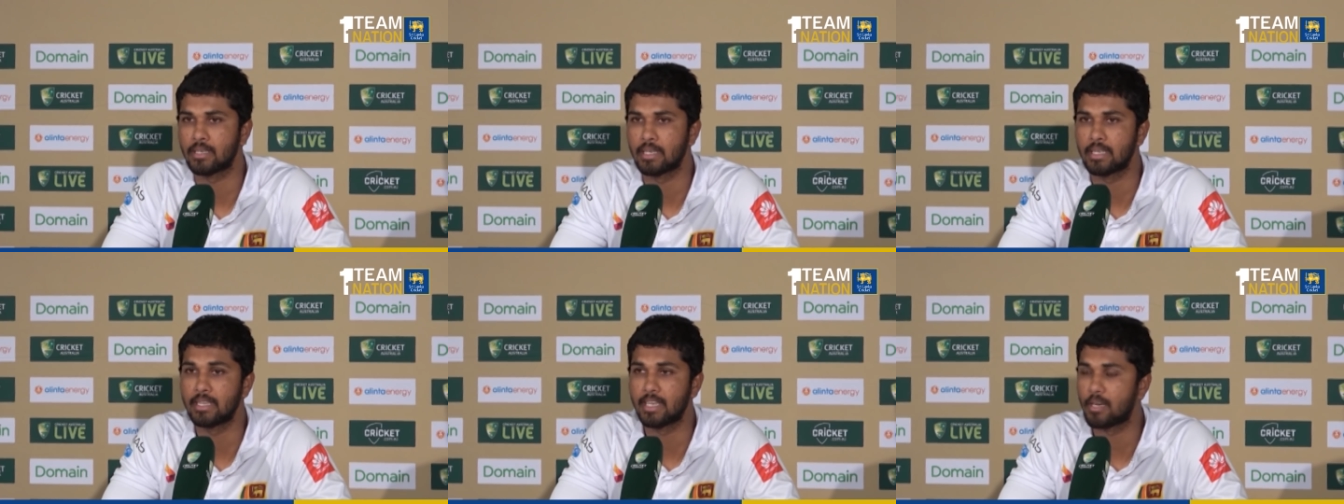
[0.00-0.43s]

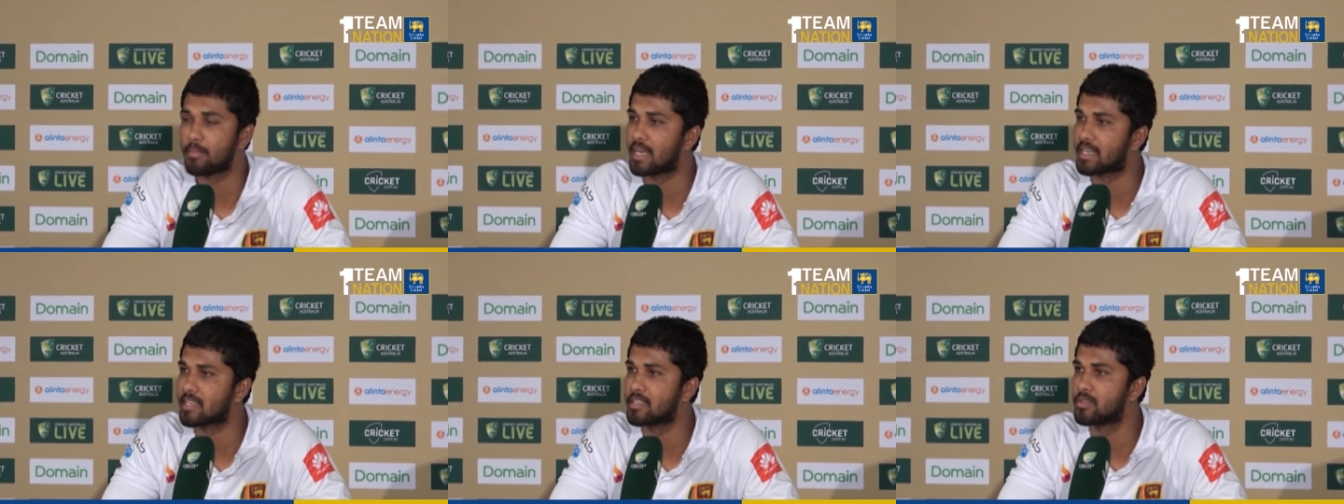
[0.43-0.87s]
in their
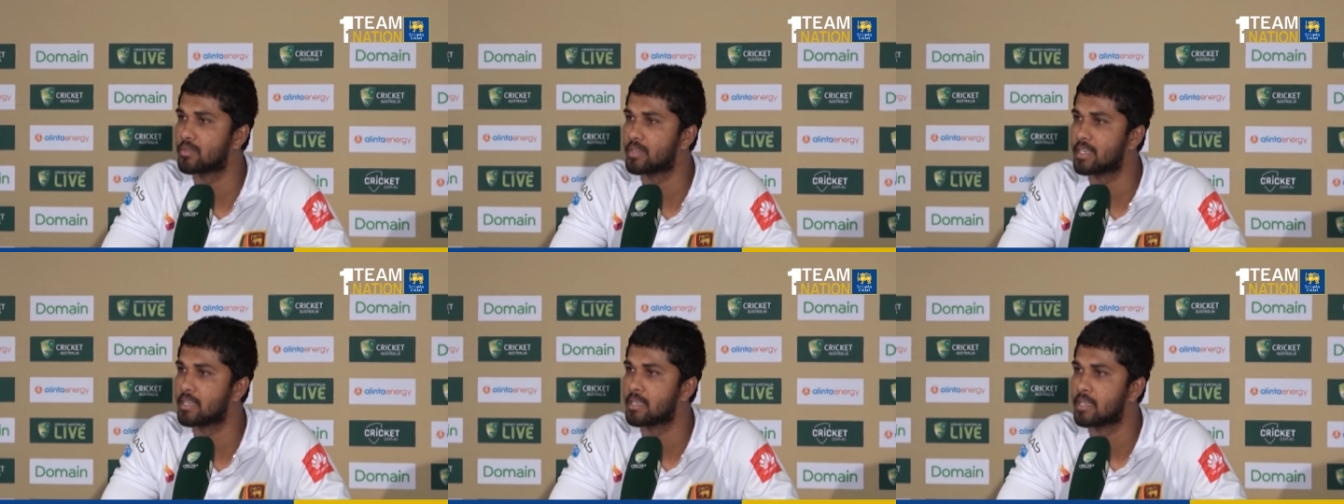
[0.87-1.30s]
batting
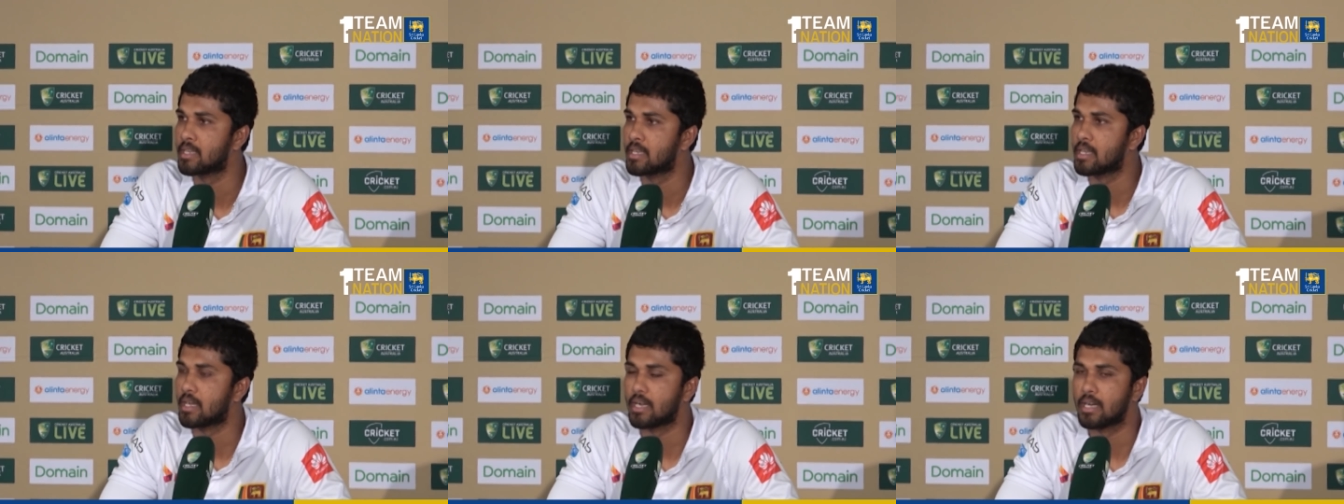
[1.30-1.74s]
unit
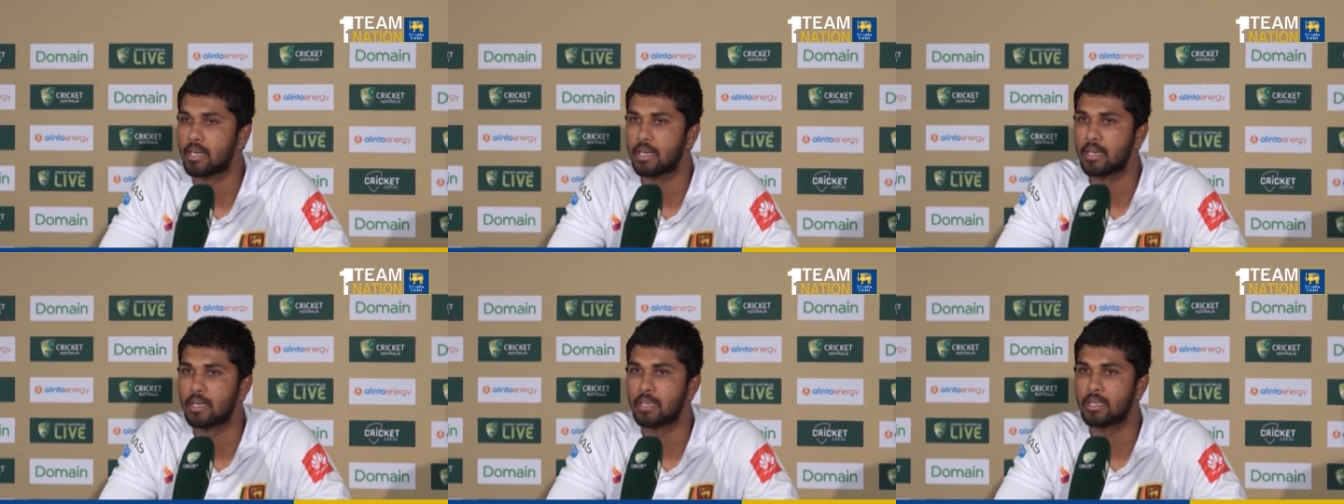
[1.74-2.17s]

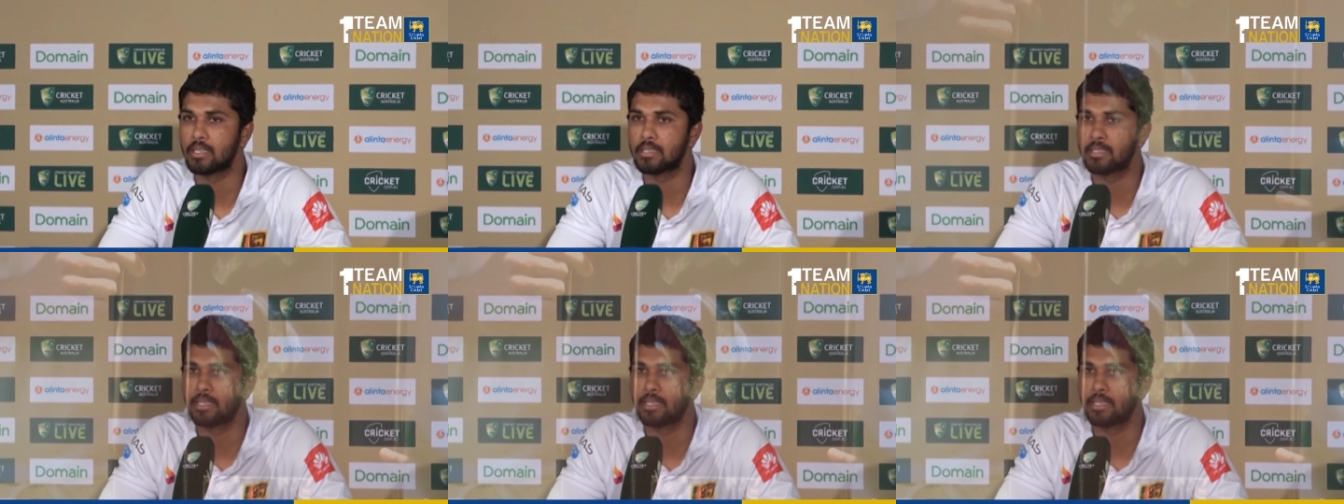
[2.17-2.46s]
uh,